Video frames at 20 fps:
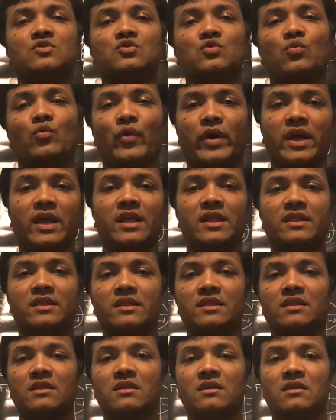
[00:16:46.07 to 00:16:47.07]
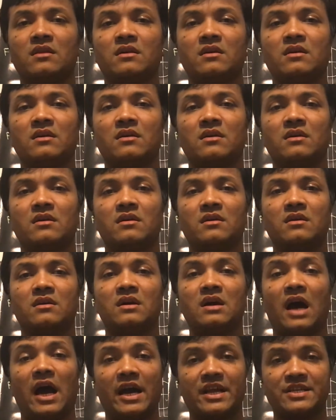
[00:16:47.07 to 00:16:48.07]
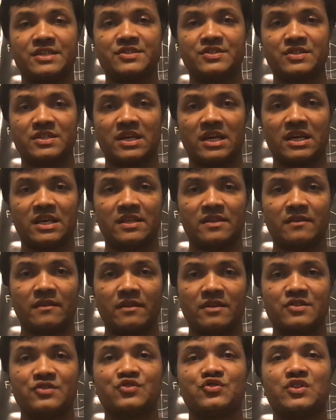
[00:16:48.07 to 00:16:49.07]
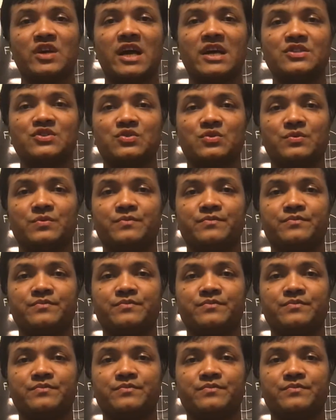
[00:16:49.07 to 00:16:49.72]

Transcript: to win Einstein statue.